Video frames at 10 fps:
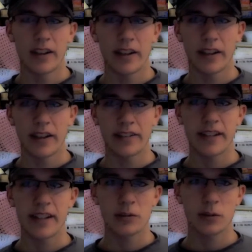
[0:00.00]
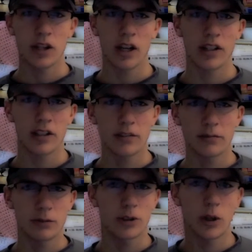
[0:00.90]
And that's what kind of
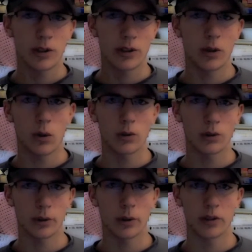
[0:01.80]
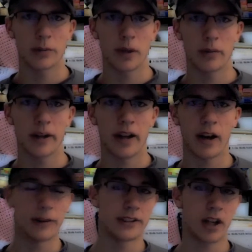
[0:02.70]
started the whole story of Spider-Man,
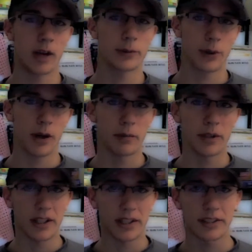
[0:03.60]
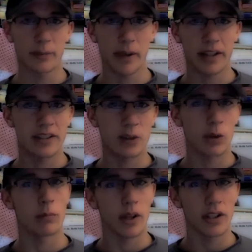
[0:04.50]
how he stopped crime, because the man had
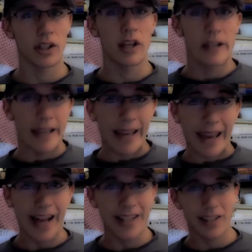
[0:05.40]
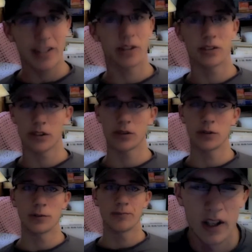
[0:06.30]
stolen money and he had killed his
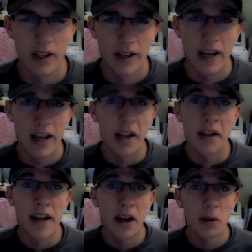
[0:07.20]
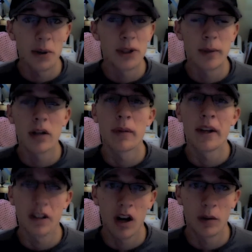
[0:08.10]
uncle. And now, the
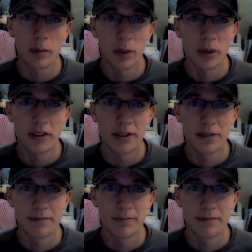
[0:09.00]
Spider-Man comic books.